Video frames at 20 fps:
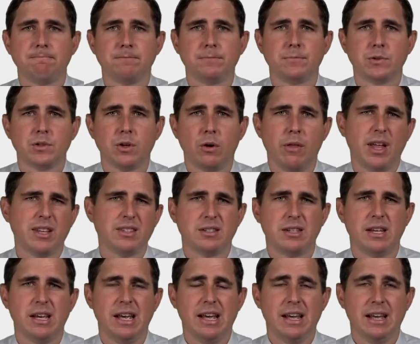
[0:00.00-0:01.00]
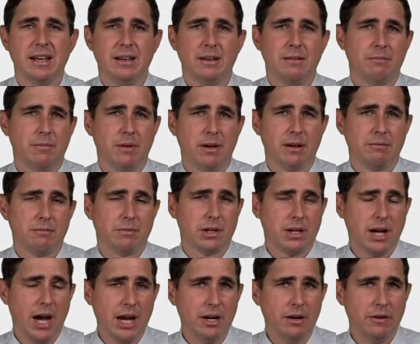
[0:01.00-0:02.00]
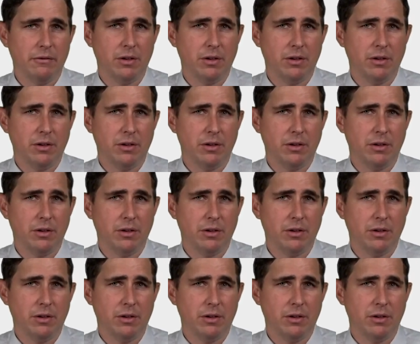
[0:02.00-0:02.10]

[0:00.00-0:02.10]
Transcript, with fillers: So that's kind of